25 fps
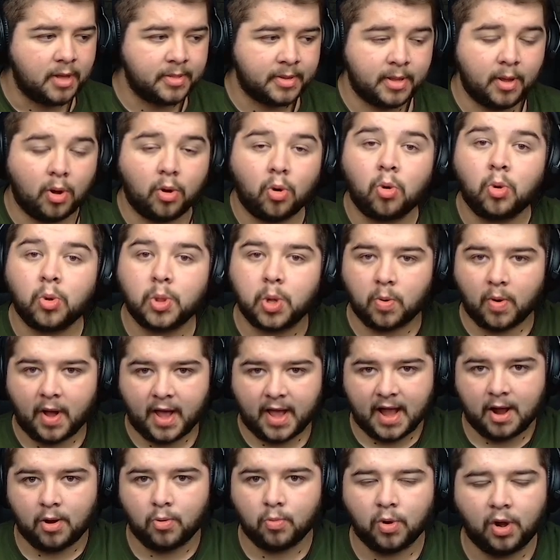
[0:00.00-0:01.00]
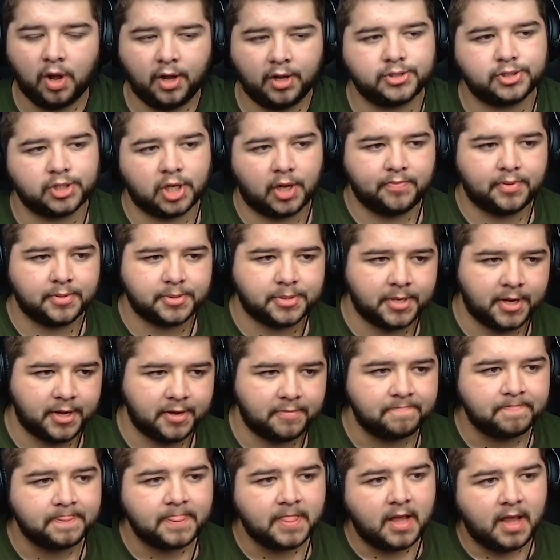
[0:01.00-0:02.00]
than all the way out wide type of thing.
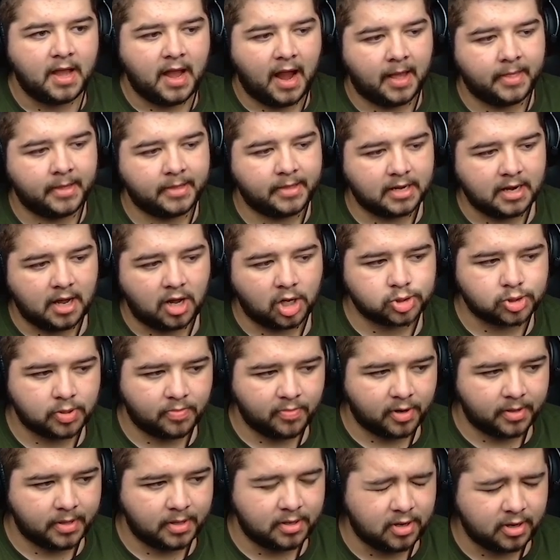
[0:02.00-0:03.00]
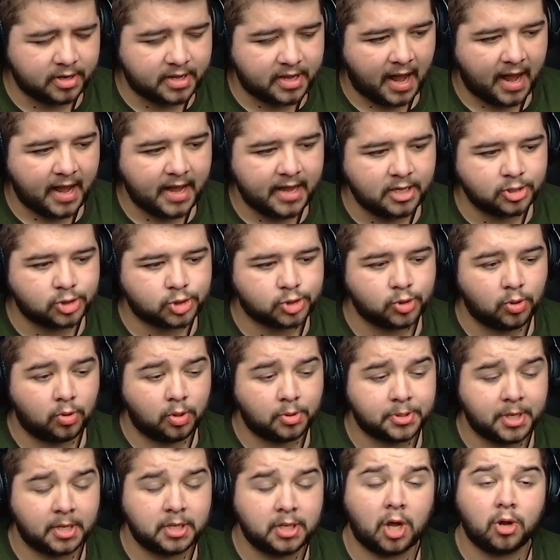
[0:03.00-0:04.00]
And then the last one we're going to look at is sort of
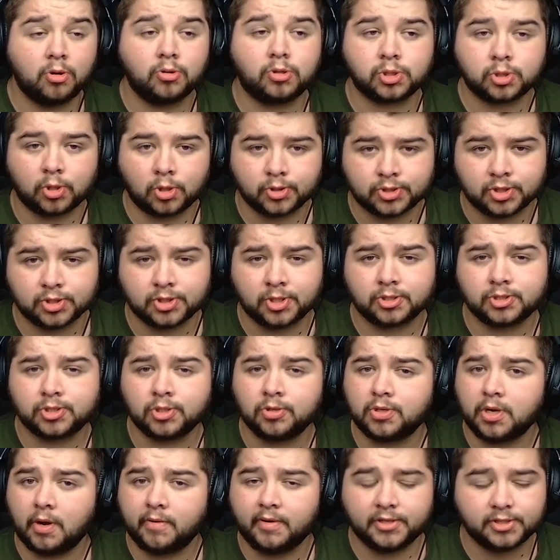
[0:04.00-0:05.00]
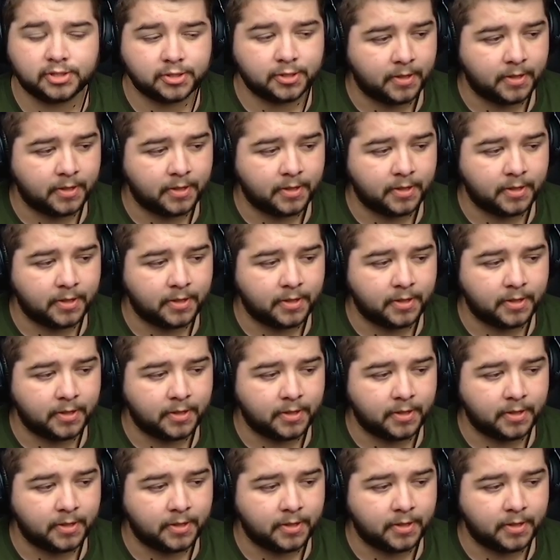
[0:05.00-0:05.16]
the low crosses that do go into